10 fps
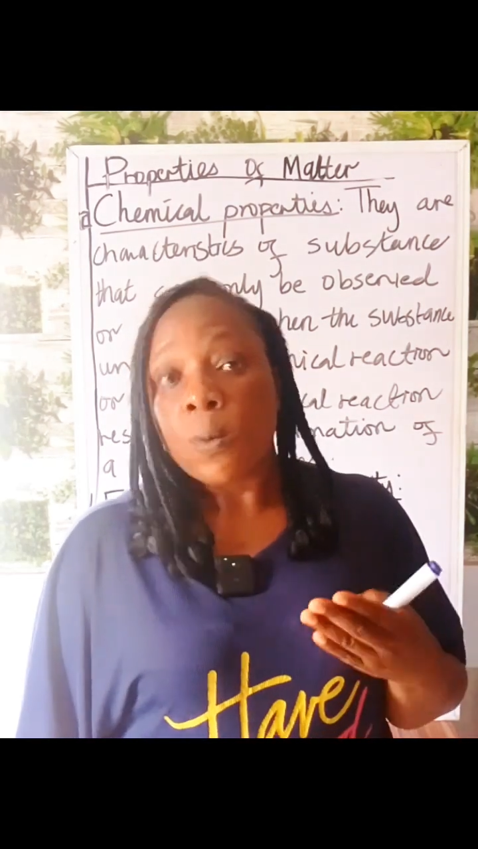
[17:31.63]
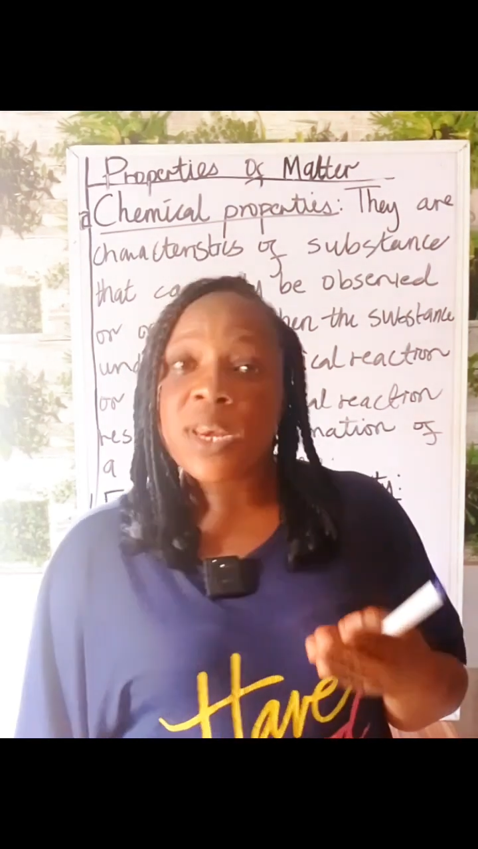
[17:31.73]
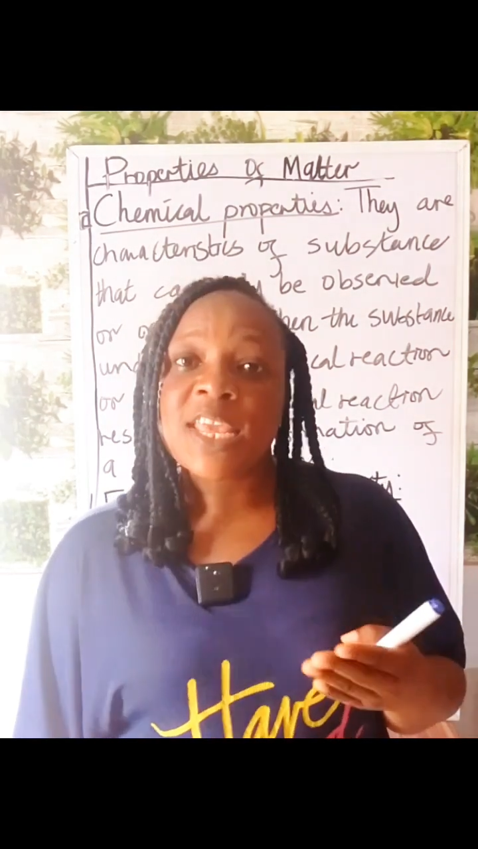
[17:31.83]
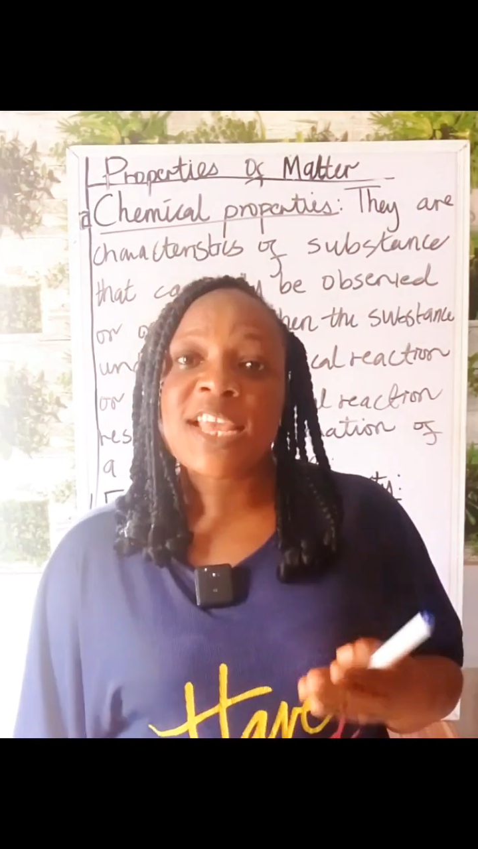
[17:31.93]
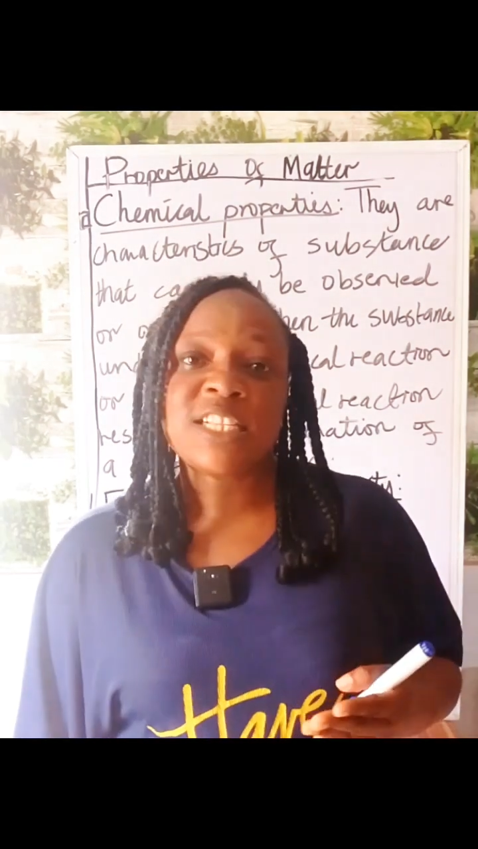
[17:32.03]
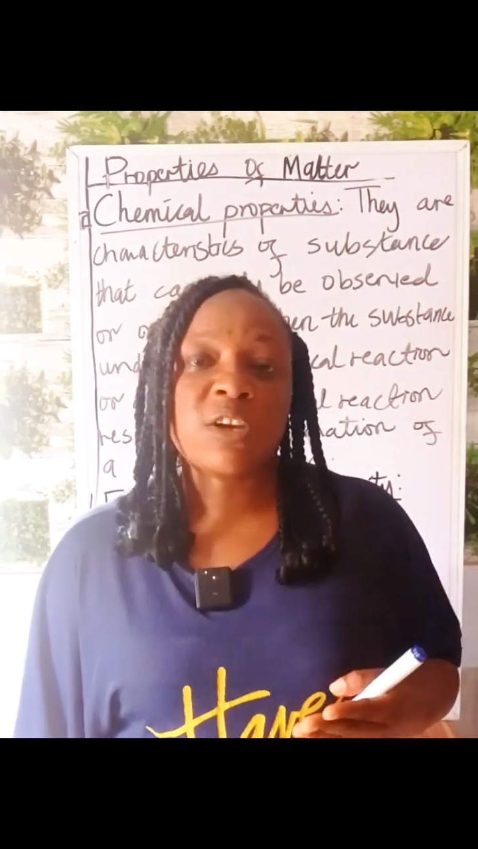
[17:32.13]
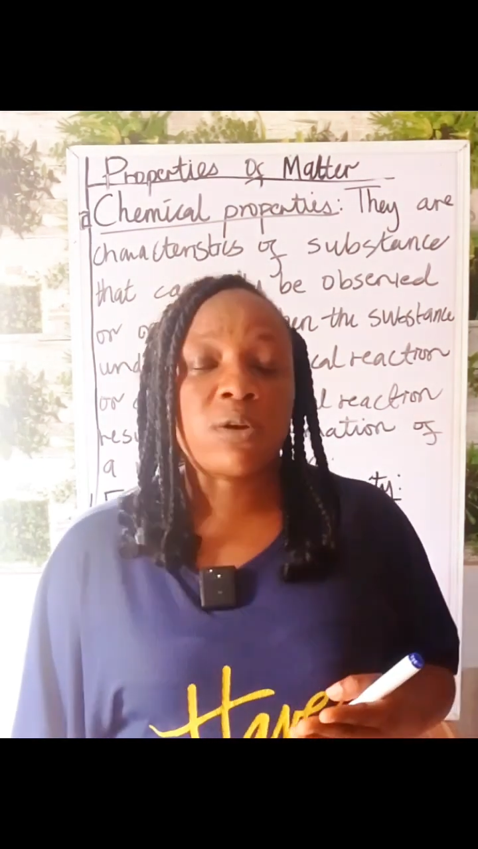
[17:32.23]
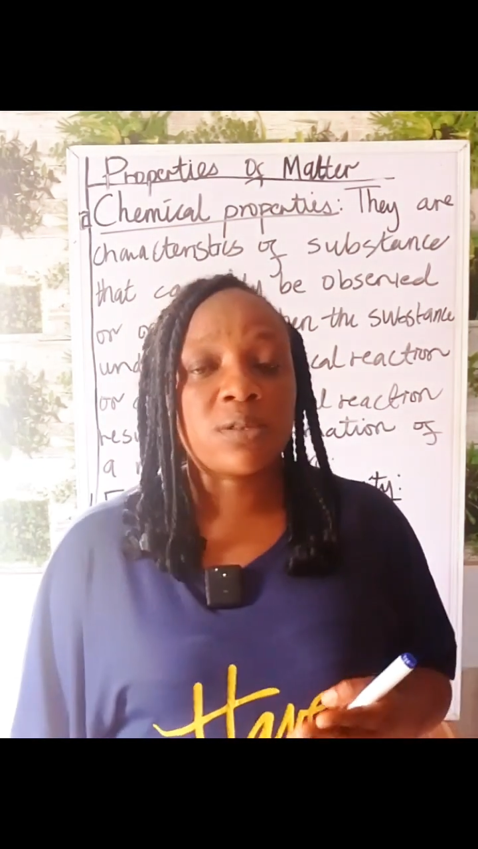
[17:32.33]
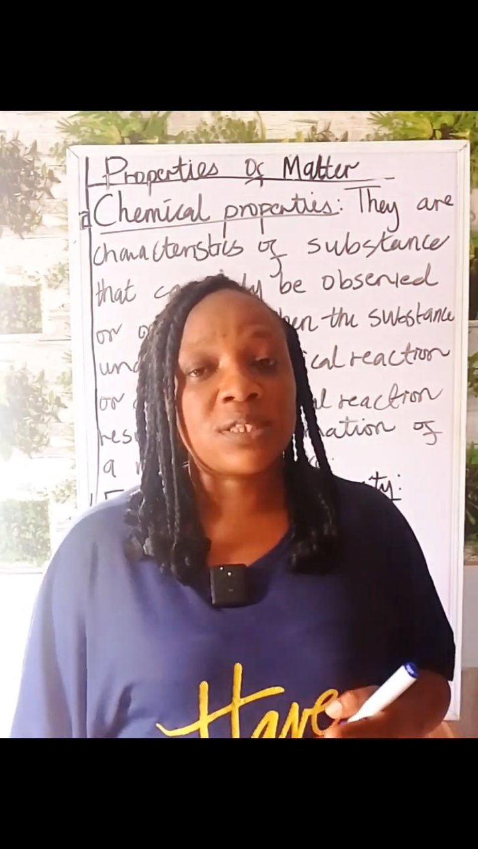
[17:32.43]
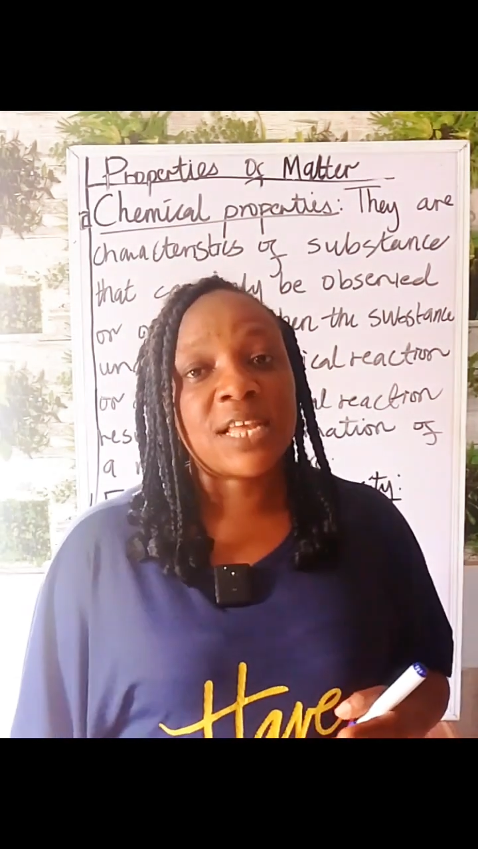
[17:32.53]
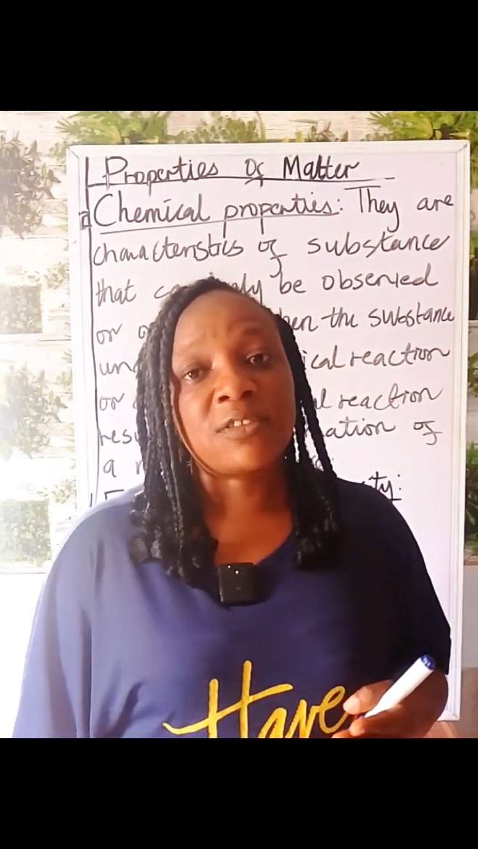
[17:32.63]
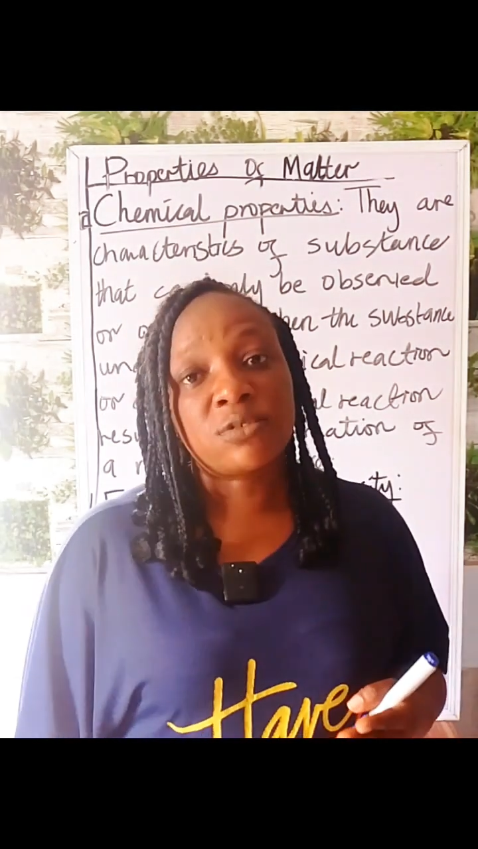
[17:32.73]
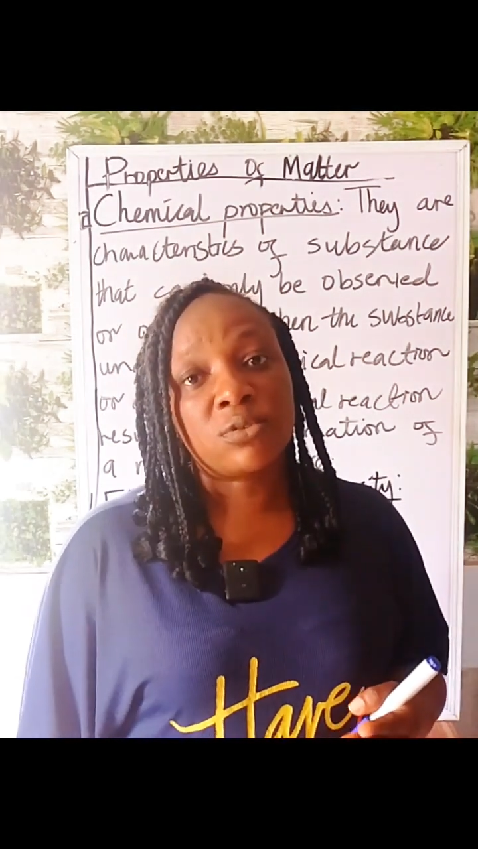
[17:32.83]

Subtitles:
when it gets in contact